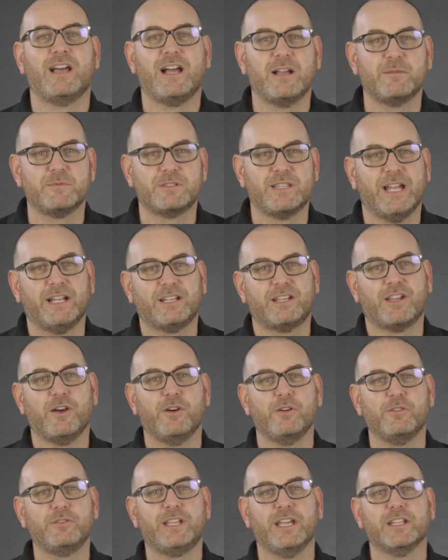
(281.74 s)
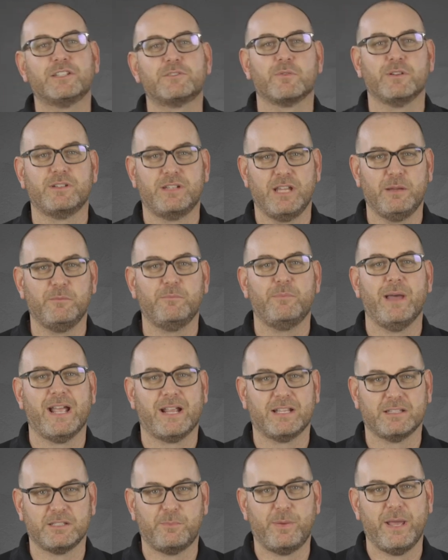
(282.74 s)
times that code gets redeemed
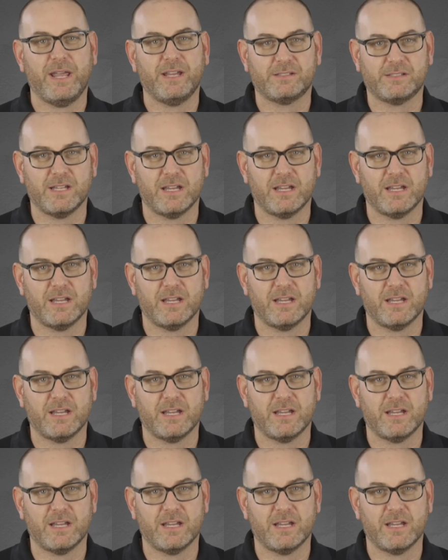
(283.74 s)
back at the pay